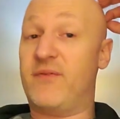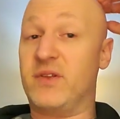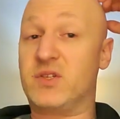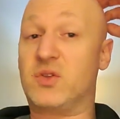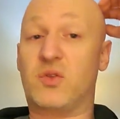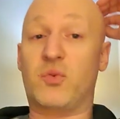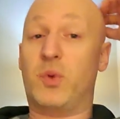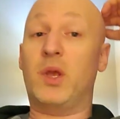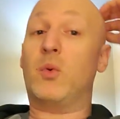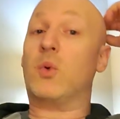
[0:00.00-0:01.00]
if it's
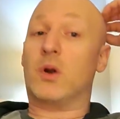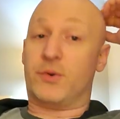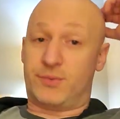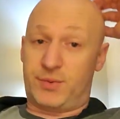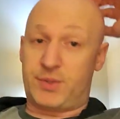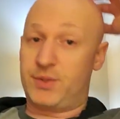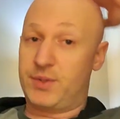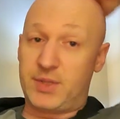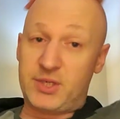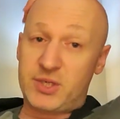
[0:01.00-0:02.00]
3 words
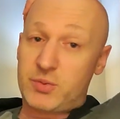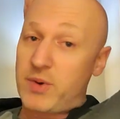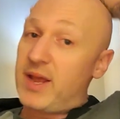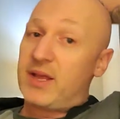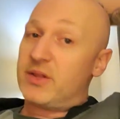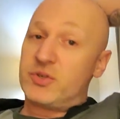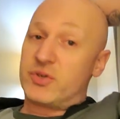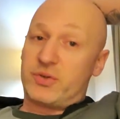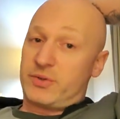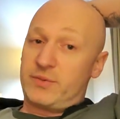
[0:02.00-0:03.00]
to just write in the
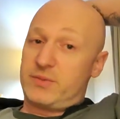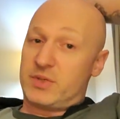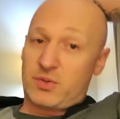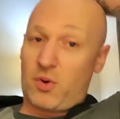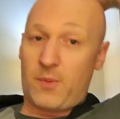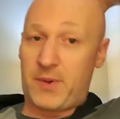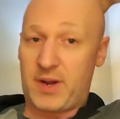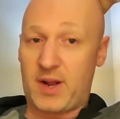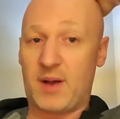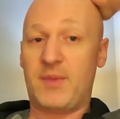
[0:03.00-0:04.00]
journal, just open
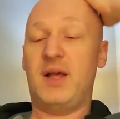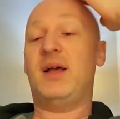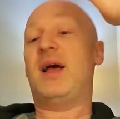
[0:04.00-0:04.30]
it up